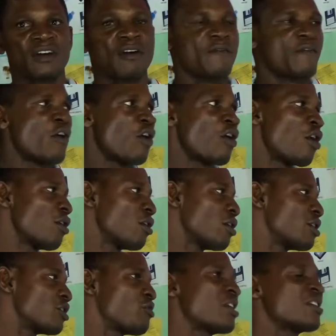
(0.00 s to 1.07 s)
For
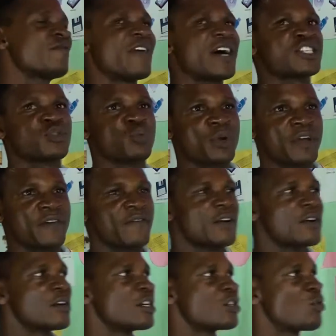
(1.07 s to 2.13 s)
transverse
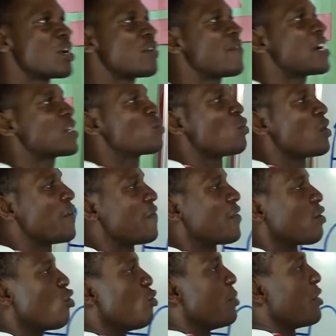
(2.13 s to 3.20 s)
wave, transverse
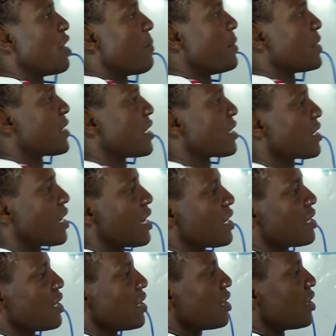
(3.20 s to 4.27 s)
wave could be
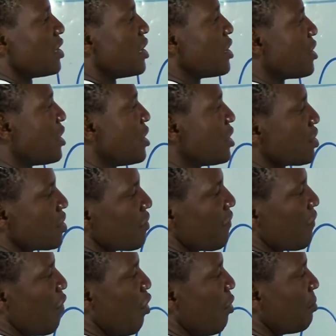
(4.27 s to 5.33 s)
represented in this
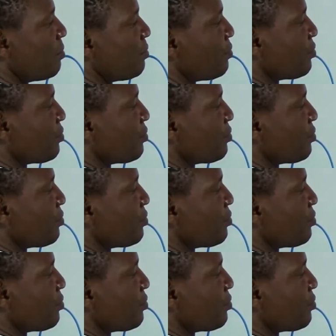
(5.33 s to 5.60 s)
form.